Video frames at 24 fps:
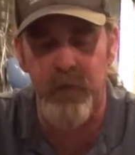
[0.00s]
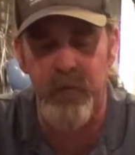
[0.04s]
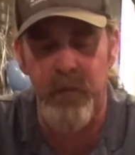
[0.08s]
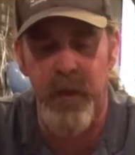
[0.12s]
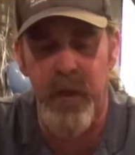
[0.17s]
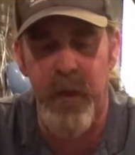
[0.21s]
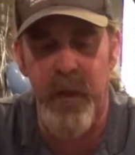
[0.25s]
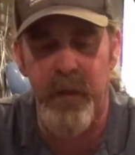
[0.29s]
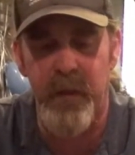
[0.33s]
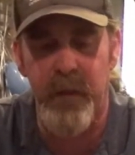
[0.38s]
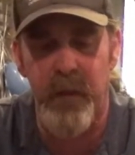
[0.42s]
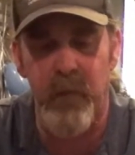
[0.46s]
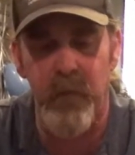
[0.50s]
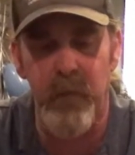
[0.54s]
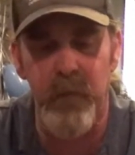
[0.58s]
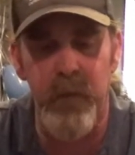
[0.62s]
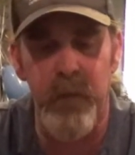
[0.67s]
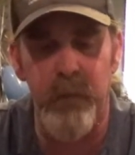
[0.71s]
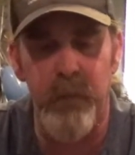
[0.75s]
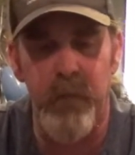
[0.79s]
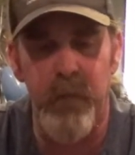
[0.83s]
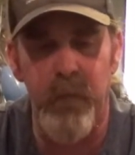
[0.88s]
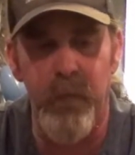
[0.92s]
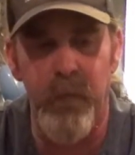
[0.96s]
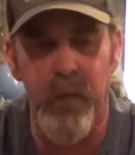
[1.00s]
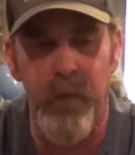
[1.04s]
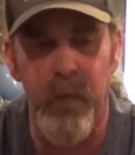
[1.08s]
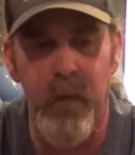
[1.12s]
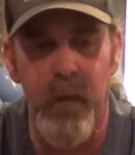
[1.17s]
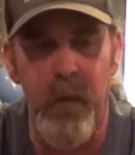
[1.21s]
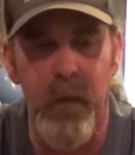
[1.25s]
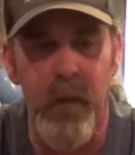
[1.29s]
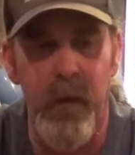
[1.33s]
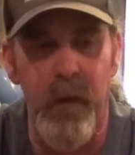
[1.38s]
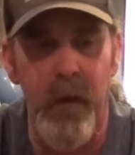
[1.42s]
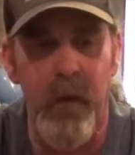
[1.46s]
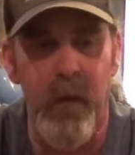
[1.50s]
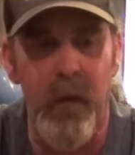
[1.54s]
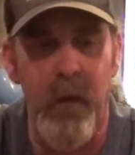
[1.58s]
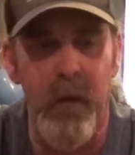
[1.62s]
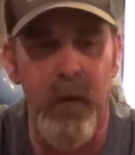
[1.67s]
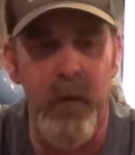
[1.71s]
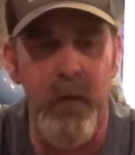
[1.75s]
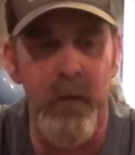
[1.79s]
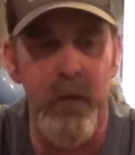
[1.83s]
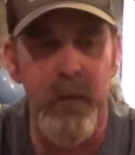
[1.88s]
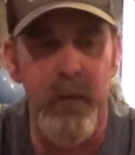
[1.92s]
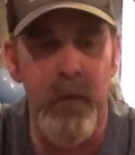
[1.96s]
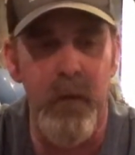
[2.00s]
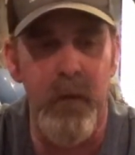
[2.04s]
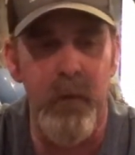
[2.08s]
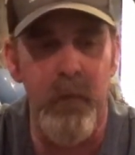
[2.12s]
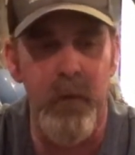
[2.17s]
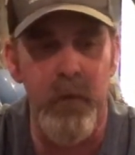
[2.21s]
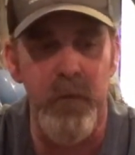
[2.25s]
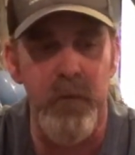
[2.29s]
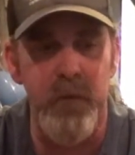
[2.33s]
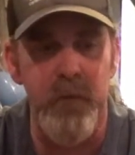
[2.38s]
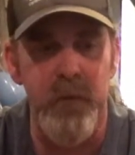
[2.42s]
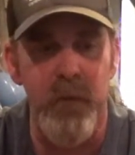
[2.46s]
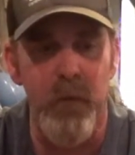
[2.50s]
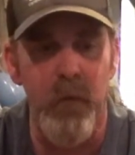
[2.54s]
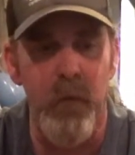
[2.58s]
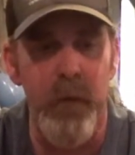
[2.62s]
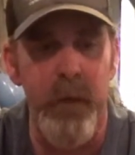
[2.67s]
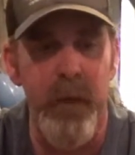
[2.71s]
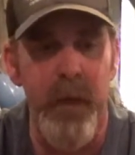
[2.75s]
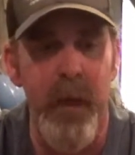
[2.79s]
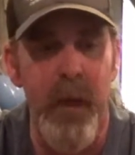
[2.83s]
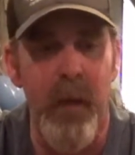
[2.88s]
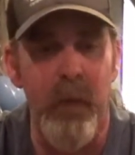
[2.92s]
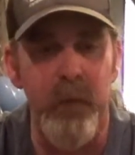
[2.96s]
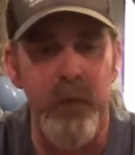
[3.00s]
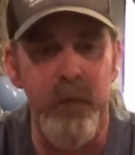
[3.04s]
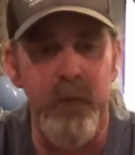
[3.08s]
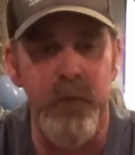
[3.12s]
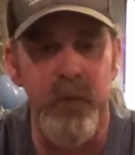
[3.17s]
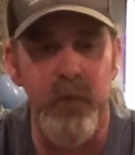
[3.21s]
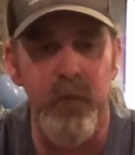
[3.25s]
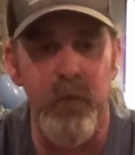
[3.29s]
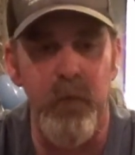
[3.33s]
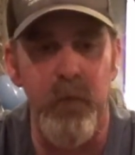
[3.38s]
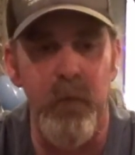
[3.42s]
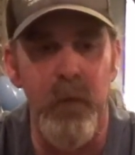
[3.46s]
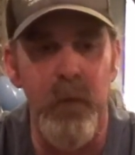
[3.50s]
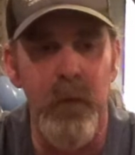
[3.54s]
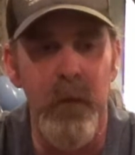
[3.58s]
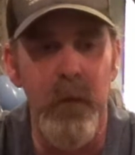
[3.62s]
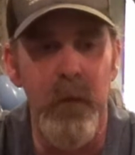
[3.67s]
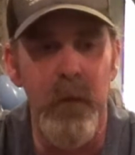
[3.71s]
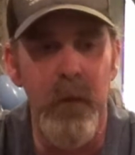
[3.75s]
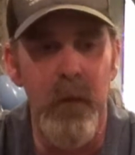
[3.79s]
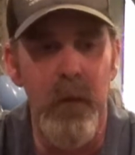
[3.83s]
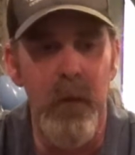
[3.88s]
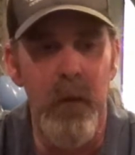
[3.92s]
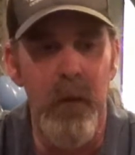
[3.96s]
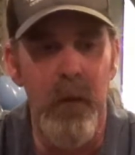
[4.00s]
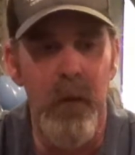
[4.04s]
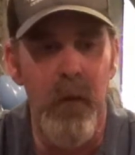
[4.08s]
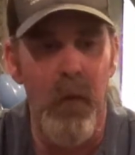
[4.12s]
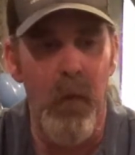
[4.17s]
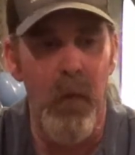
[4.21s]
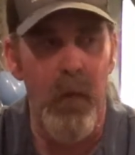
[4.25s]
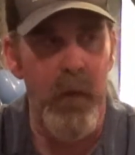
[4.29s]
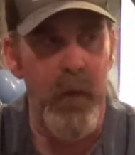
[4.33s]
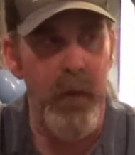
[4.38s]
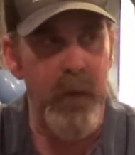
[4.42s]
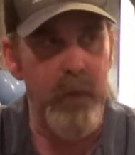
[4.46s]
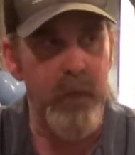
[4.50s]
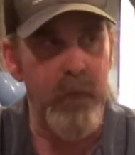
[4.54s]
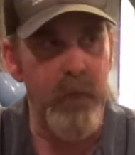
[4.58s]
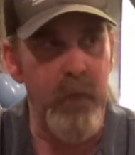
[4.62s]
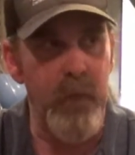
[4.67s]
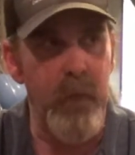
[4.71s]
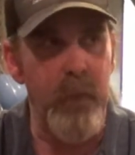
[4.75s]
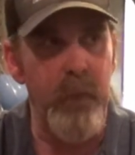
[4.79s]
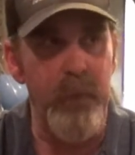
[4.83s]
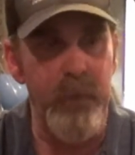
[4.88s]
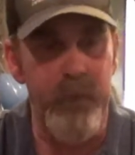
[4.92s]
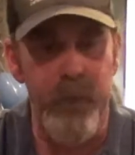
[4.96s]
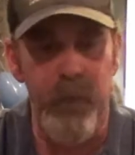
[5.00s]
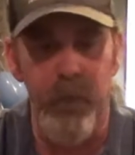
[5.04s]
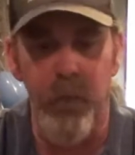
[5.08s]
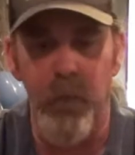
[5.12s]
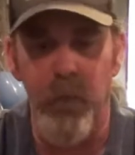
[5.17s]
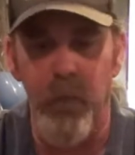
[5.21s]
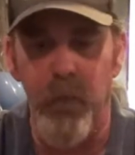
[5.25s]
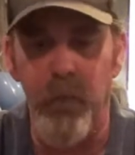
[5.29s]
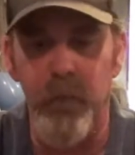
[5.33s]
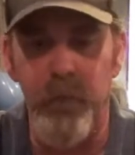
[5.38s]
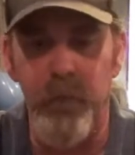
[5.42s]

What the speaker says: Chad and our lead brewer Eric Richardson went out to Oregon to